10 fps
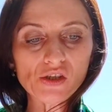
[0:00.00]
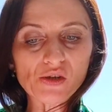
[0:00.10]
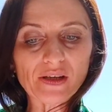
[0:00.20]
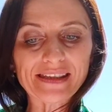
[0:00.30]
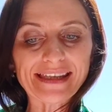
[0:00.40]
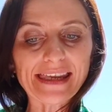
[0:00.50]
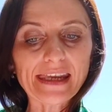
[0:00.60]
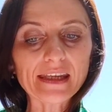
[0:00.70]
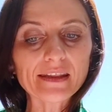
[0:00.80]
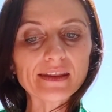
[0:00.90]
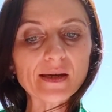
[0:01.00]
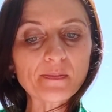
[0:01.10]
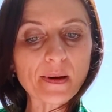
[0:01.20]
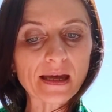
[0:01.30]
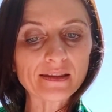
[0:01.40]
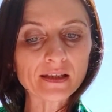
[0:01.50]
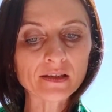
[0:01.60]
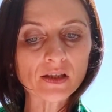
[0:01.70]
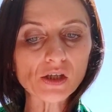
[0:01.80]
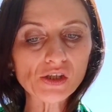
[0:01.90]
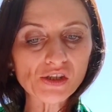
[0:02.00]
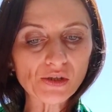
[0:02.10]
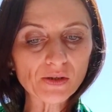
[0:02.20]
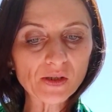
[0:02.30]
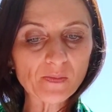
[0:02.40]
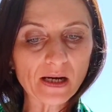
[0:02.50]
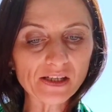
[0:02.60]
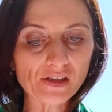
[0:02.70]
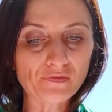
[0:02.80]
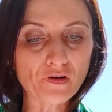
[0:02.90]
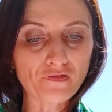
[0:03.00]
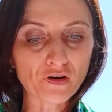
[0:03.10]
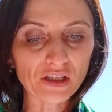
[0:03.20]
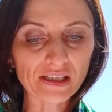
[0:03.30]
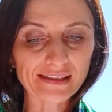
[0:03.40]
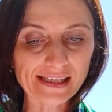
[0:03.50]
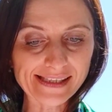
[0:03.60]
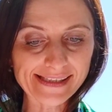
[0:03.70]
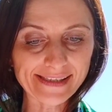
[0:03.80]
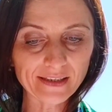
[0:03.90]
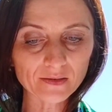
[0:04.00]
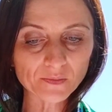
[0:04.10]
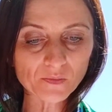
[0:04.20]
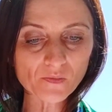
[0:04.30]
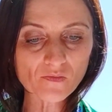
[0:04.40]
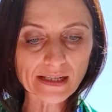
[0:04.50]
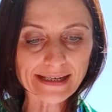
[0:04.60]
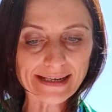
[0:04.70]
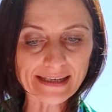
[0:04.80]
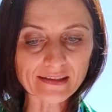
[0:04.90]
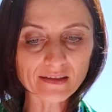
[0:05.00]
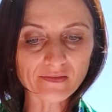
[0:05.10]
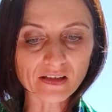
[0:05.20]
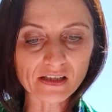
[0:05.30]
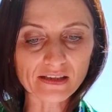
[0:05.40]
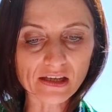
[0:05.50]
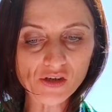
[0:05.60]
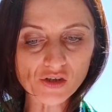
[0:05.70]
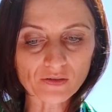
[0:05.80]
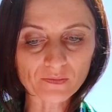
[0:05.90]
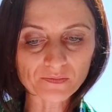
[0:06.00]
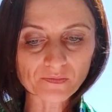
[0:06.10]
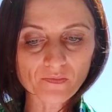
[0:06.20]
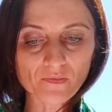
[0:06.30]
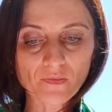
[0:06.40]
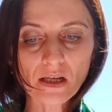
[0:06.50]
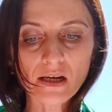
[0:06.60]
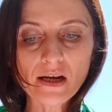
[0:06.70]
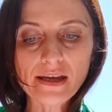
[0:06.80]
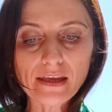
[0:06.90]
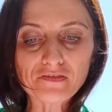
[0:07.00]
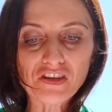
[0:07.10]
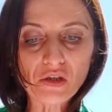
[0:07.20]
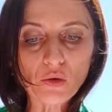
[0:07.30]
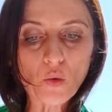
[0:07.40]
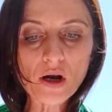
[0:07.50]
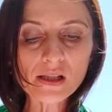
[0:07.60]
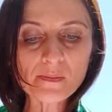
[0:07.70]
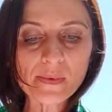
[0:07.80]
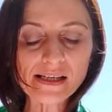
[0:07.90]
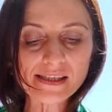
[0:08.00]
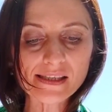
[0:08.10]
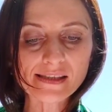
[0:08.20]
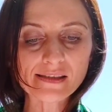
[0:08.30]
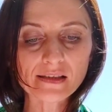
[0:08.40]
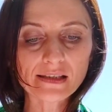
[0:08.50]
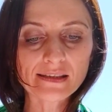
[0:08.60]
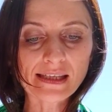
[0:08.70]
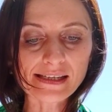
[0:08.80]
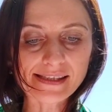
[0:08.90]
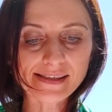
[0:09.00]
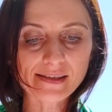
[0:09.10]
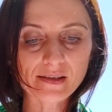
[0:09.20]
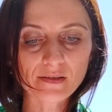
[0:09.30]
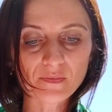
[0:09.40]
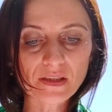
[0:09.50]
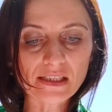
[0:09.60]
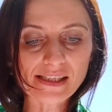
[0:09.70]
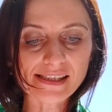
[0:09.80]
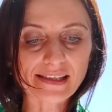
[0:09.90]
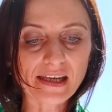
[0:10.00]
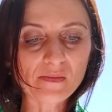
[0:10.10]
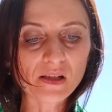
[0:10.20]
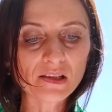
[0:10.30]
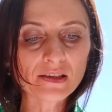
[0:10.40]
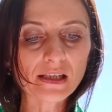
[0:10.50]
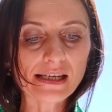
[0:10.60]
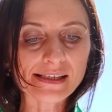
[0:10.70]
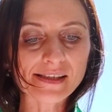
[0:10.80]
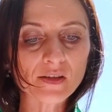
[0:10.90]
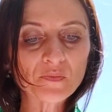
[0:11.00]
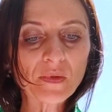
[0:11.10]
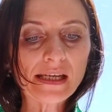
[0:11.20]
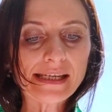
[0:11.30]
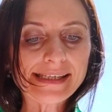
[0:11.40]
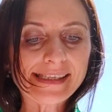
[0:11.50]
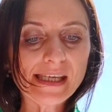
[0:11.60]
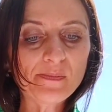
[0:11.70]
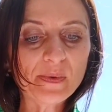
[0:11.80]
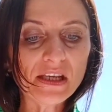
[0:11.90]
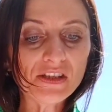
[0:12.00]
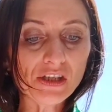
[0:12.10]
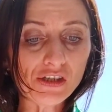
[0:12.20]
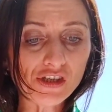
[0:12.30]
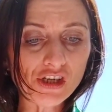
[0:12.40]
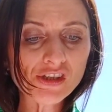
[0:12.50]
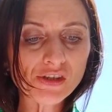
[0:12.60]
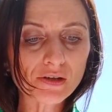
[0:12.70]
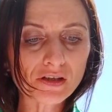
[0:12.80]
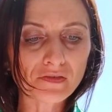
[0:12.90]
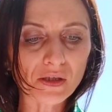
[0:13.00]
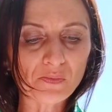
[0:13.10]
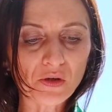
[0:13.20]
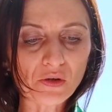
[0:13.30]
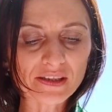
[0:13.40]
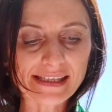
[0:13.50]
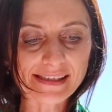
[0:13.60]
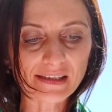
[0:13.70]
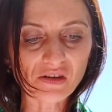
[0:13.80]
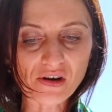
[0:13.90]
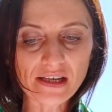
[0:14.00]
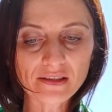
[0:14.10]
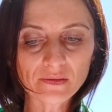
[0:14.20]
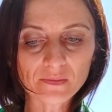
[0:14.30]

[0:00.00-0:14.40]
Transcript: to an independent third party for further testing and validation. If the oil passes the test that is labeled as CPTG, Certified Pure Tested Grade,